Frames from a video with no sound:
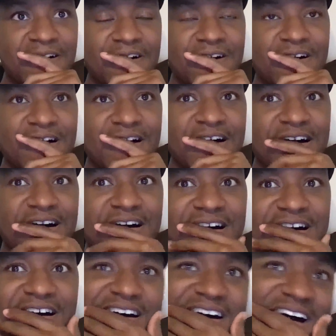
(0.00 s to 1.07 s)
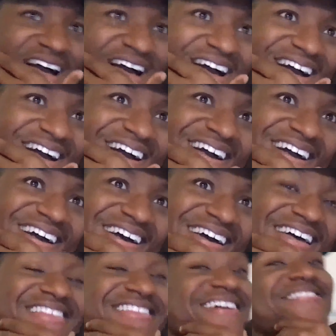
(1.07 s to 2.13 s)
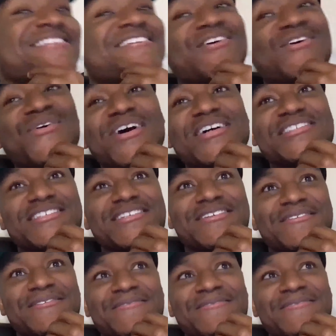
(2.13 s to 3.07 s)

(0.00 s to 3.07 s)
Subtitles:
Uh, that's a good question.